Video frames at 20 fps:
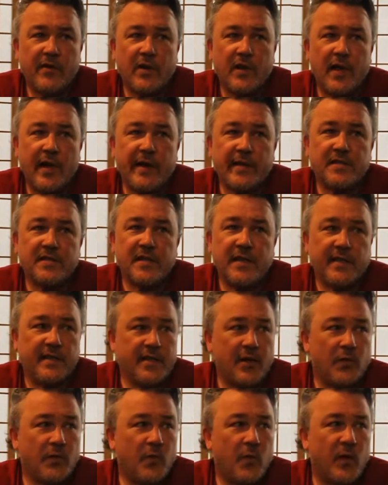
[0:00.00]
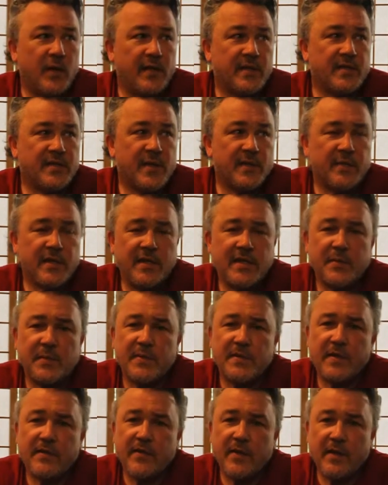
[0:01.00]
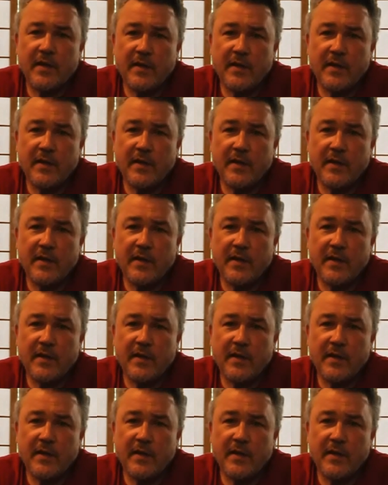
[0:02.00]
clients that don't want something specific,